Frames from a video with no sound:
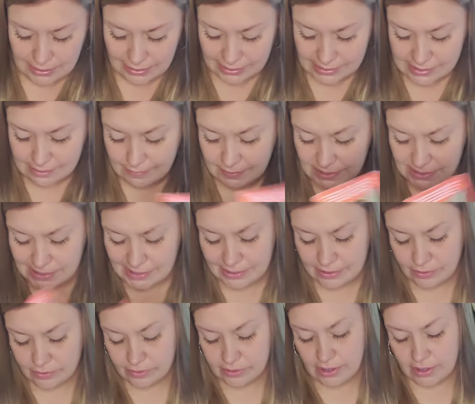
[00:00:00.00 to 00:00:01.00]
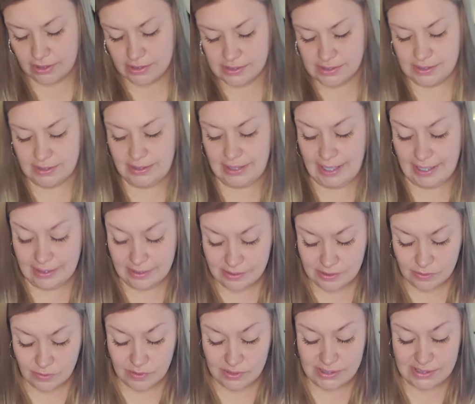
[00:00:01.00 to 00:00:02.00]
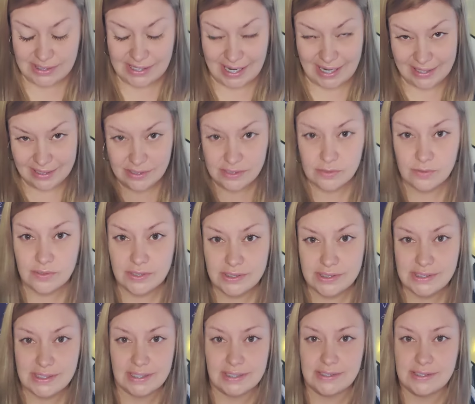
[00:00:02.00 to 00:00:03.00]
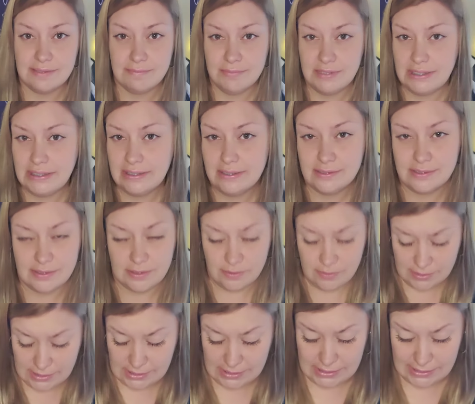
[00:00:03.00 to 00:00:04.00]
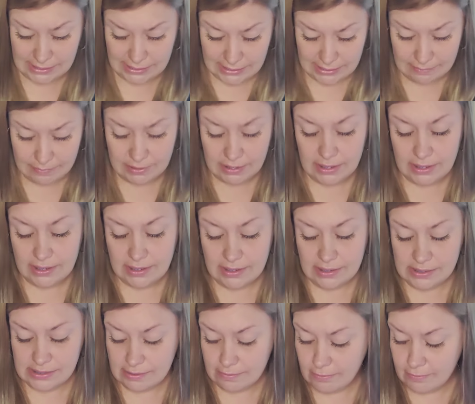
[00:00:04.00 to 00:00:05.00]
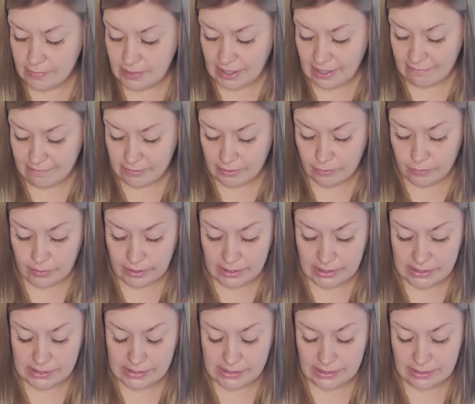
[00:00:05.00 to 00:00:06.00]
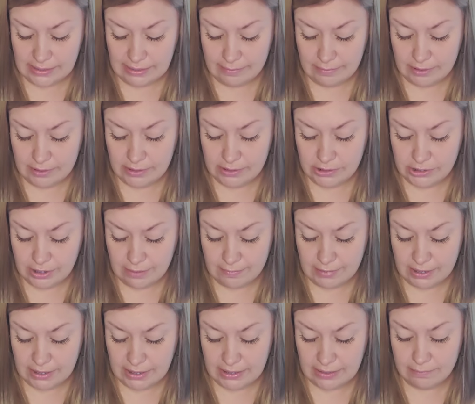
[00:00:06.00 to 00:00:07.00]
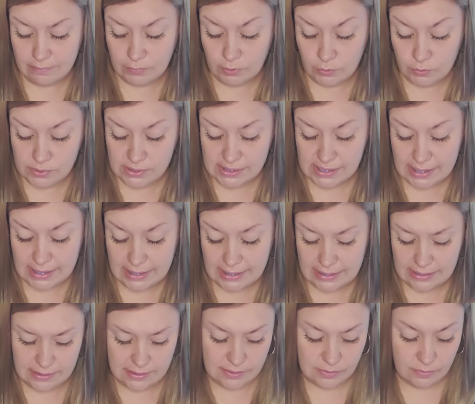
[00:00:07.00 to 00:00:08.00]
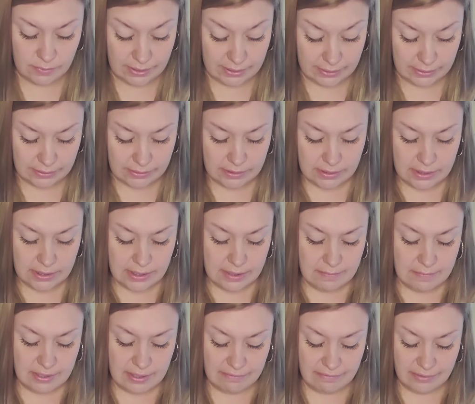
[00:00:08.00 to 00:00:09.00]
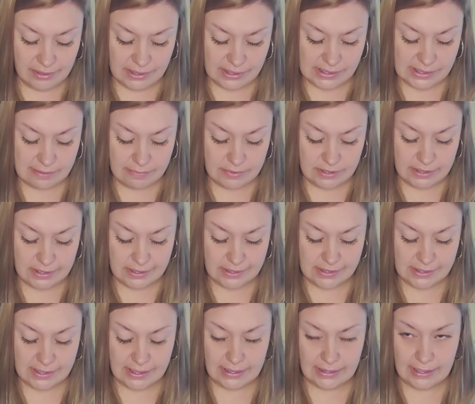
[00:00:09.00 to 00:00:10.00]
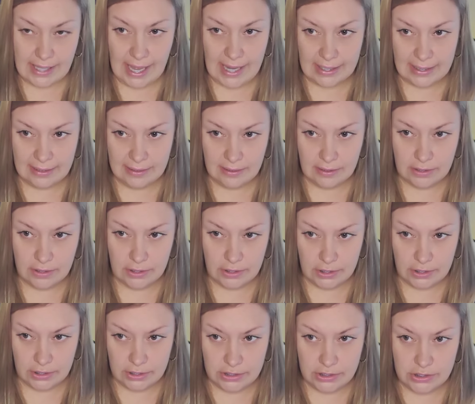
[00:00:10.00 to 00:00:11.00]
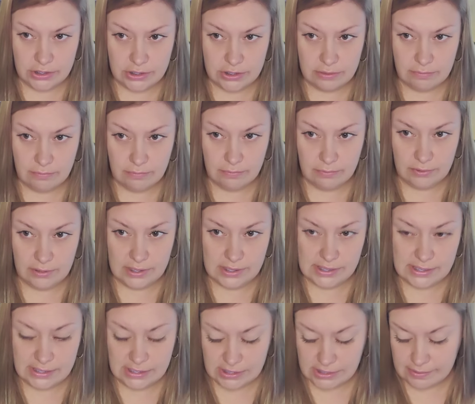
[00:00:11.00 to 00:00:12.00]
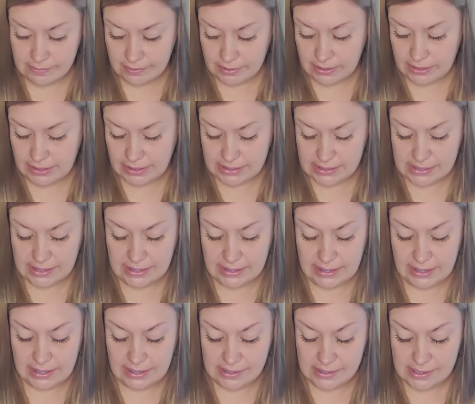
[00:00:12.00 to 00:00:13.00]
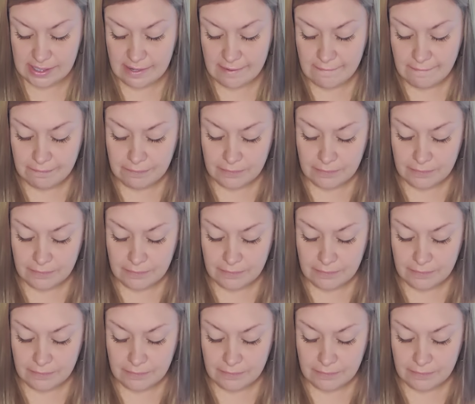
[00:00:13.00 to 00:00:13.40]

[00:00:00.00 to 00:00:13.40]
Like somebody's in their thoughts. An eight of swords, nine of swords. Like somebody here is losing sleep. Someone may have an Aquarius, Libra, Gemini, moon sign as well. But I feel like someone here is like lacking the courage. And this is just for the next 10 days.